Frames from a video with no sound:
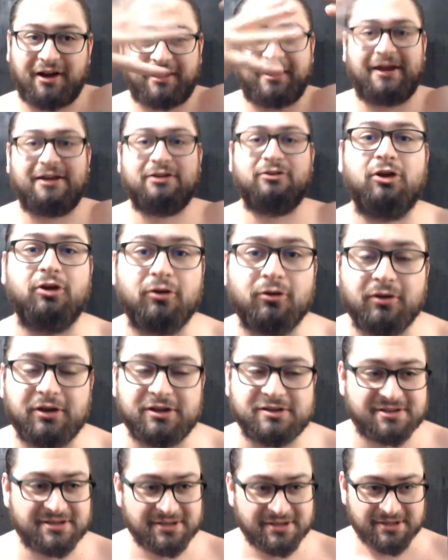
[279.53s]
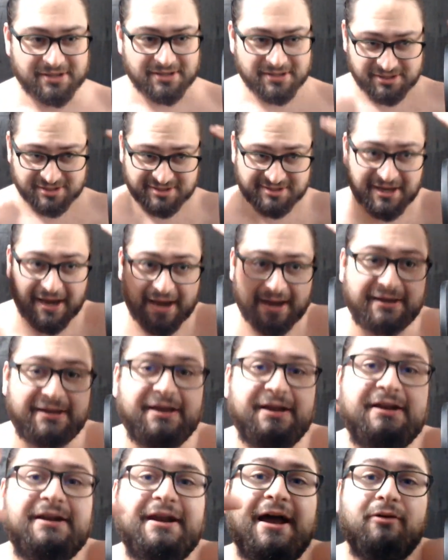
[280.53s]
do, and just kind of get
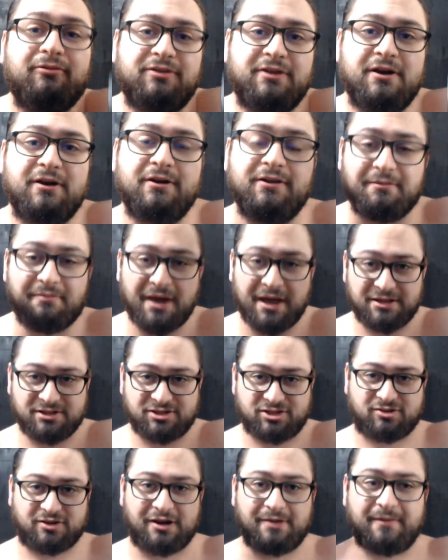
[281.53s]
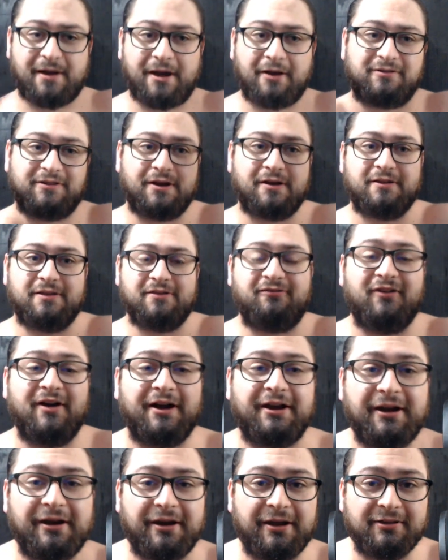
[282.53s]
it out there in the mainstream, out there in the
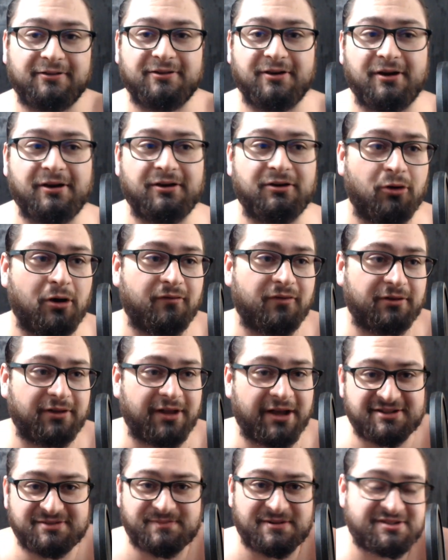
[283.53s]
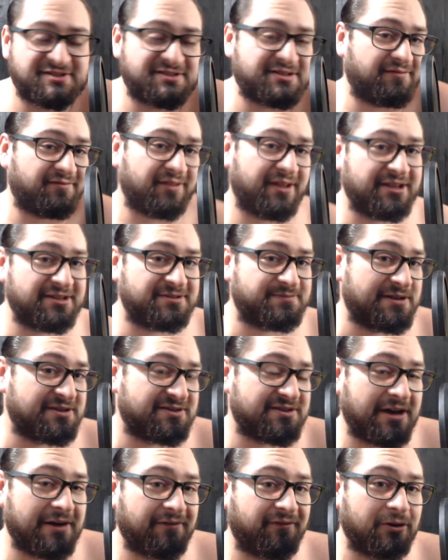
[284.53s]
fucking ether, and whoever likes my
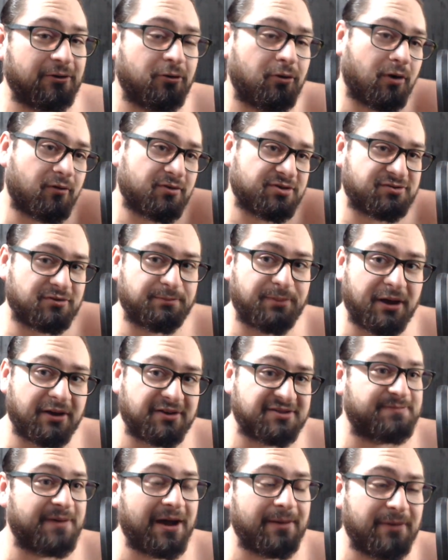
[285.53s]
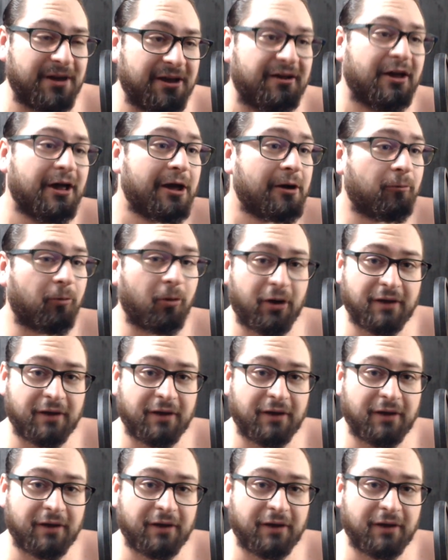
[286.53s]
stuff, and whoever's repulsed by me won't